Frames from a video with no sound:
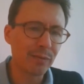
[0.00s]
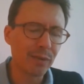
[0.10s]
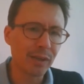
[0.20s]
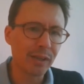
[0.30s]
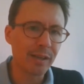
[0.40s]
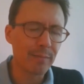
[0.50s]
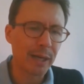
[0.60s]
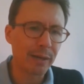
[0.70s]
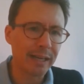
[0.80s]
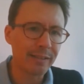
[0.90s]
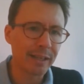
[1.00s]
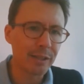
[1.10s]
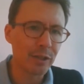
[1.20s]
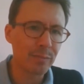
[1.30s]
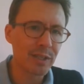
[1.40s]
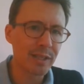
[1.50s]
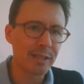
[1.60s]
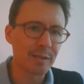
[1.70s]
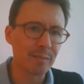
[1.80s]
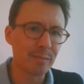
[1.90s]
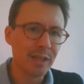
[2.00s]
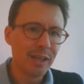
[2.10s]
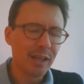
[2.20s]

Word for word: If you're thinking about anti-Gypsyism,